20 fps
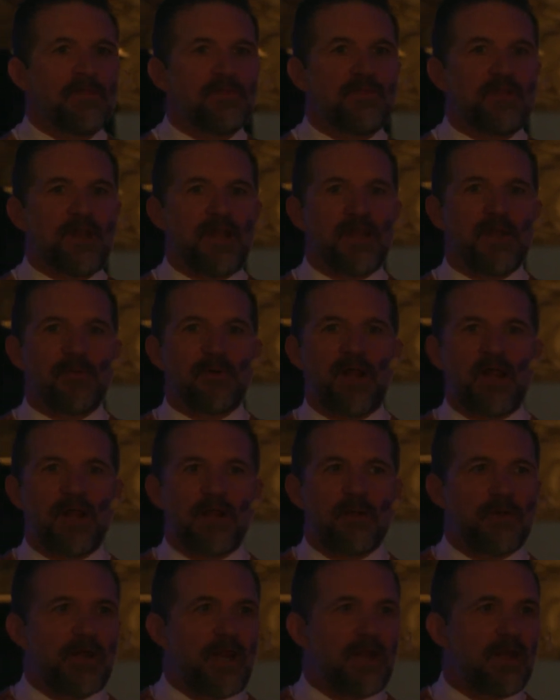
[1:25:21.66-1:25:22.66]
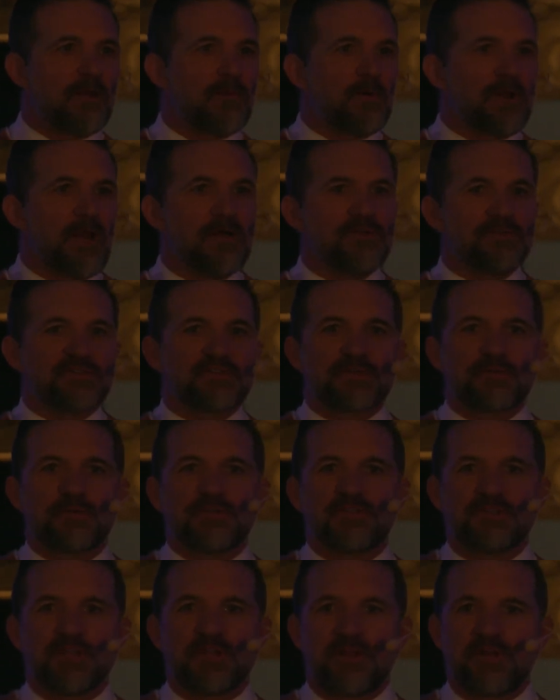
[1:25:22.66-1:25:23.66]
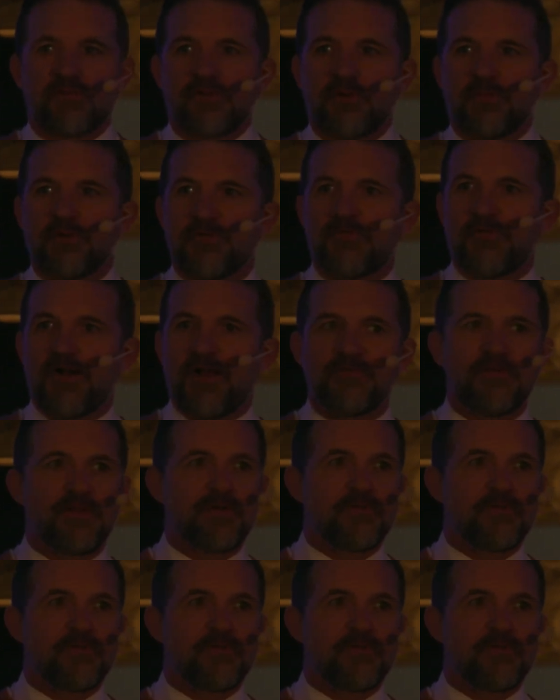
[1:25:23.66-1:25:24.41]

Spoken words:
Did anyone else wish to contribute $500?